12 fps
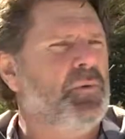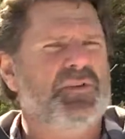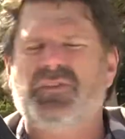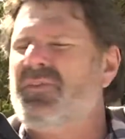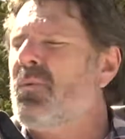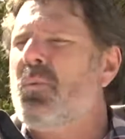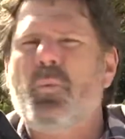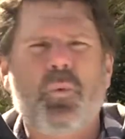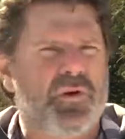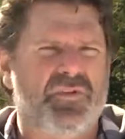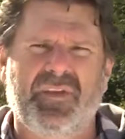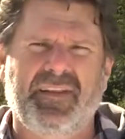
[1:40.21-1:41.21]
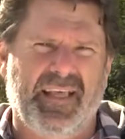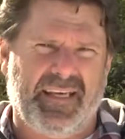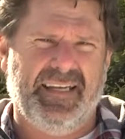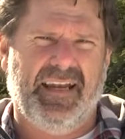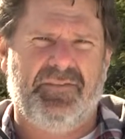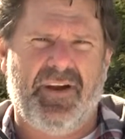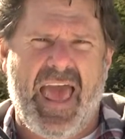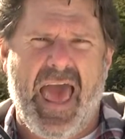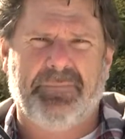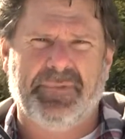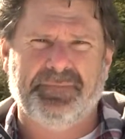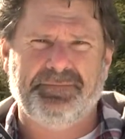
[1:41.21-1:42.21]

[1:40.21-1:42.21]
which is the worst thing that can ever happen.